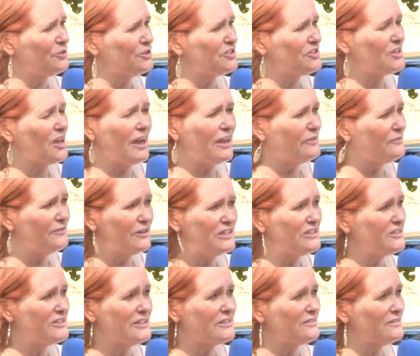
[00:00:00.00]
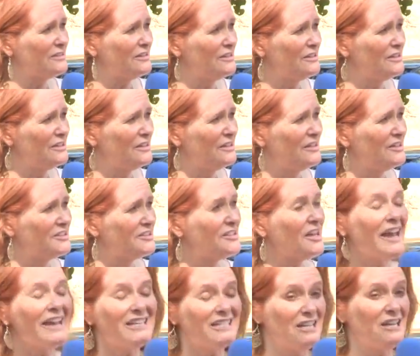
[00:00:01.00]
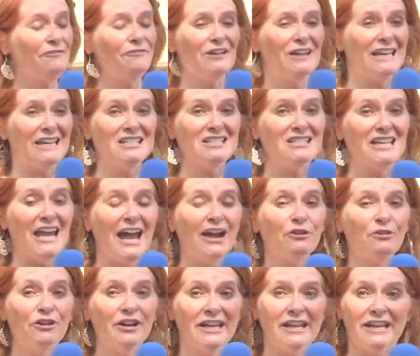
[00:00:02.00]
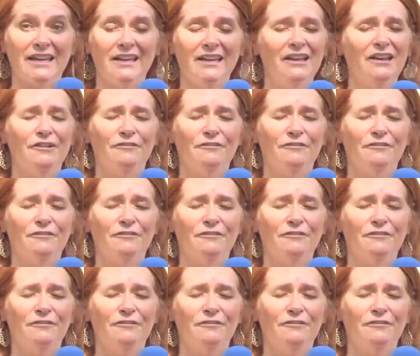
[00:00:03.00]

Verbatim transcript: Scientific Integrity.